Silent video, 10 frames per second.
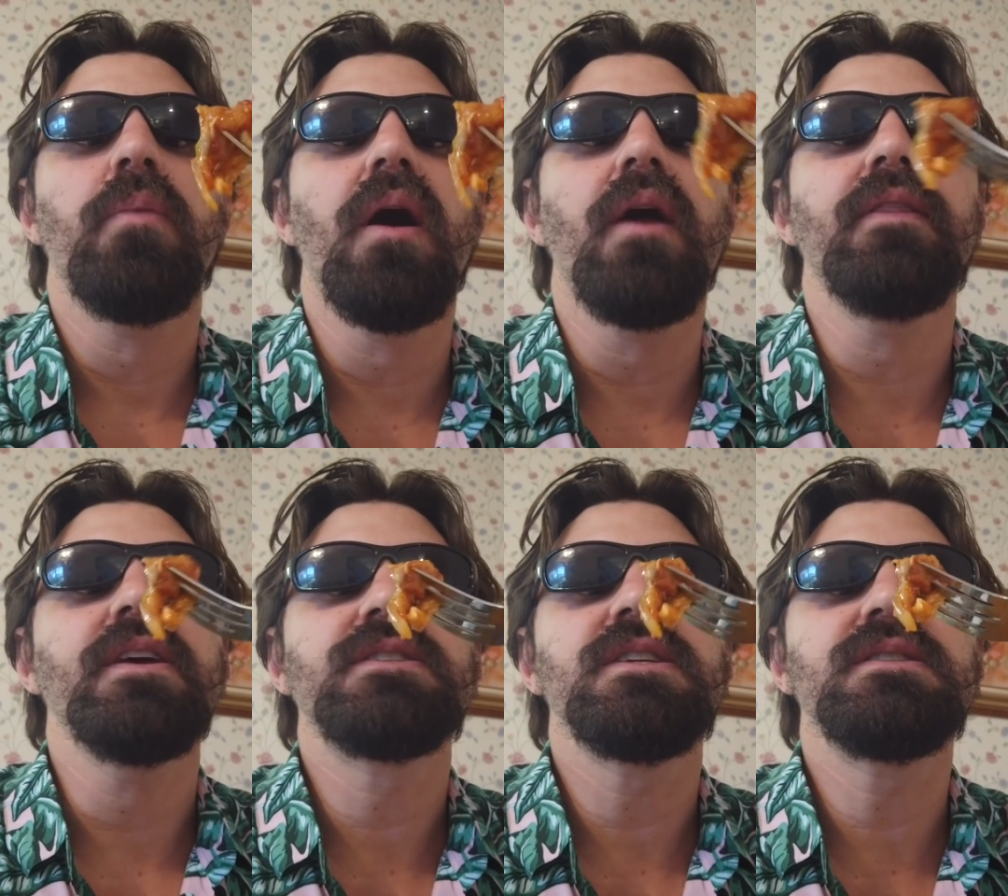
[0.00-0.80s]
But
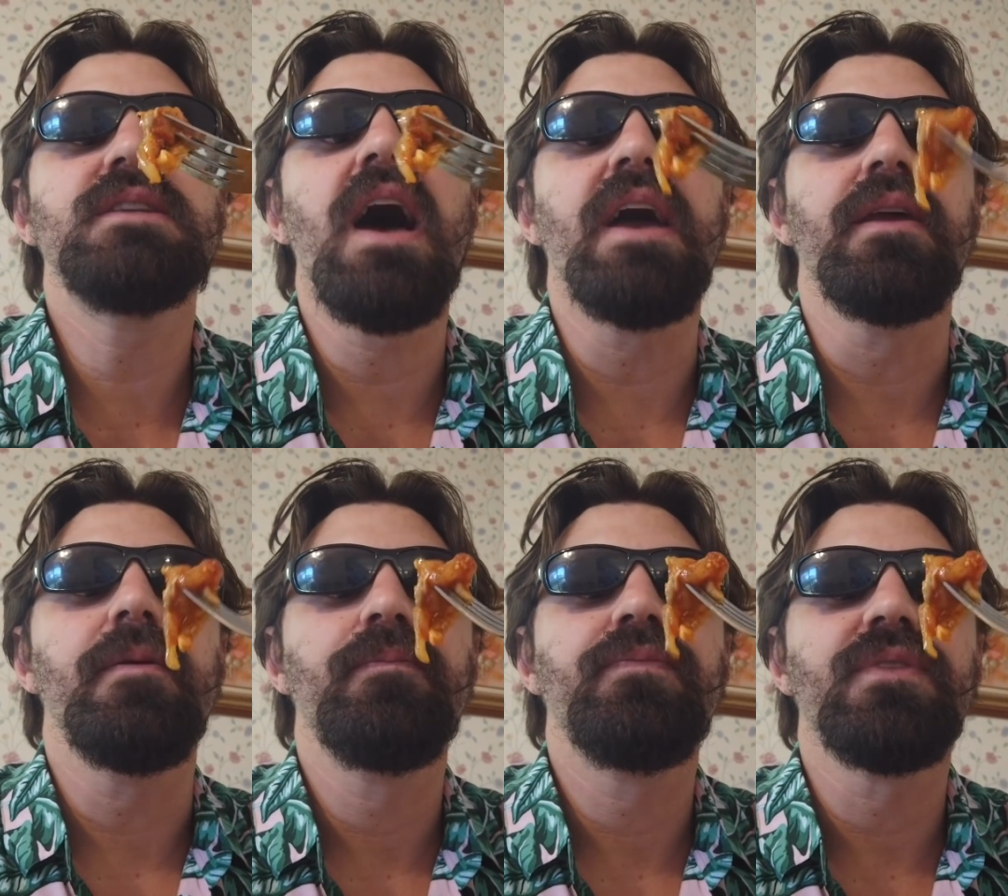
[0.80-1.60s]
this is dead.
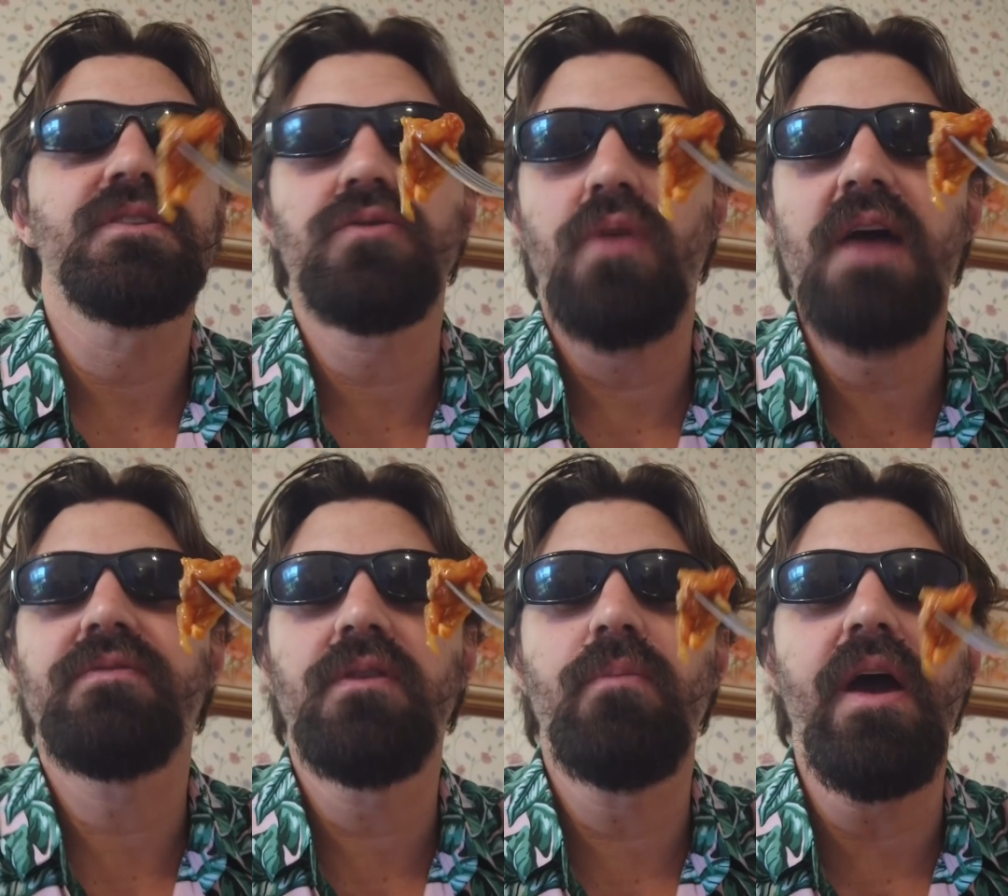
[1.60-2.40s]
This
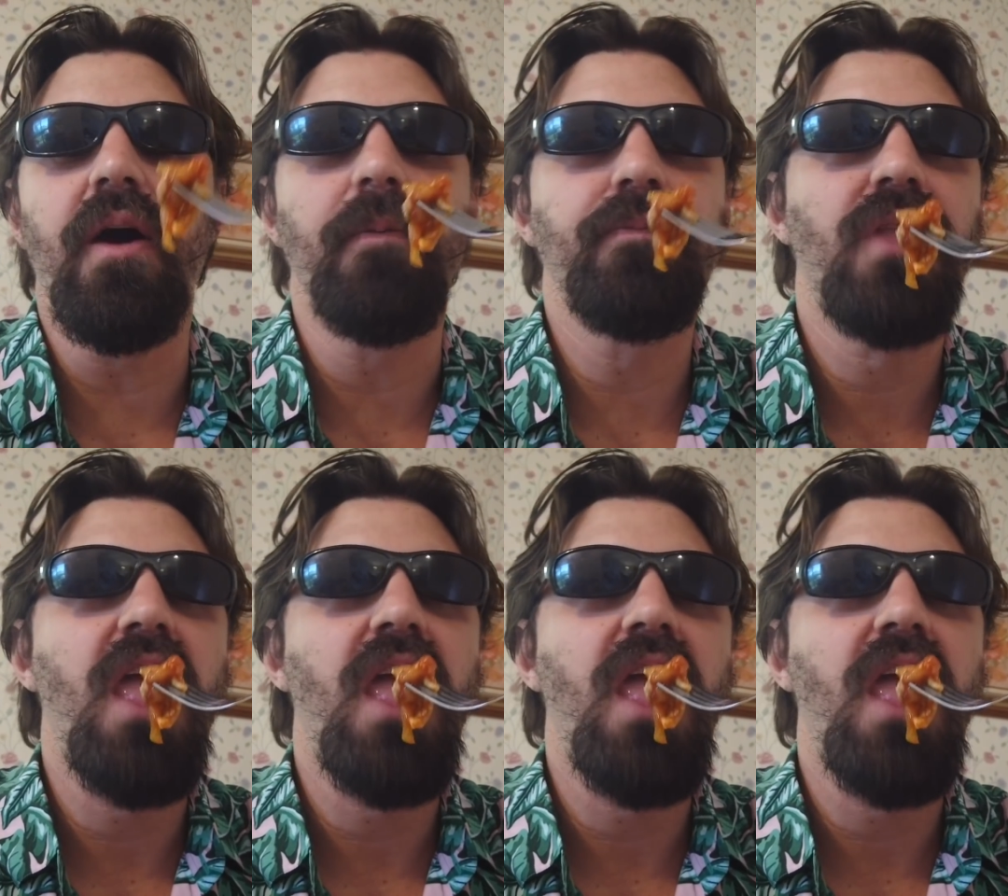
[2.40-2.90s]
arrived in the mail.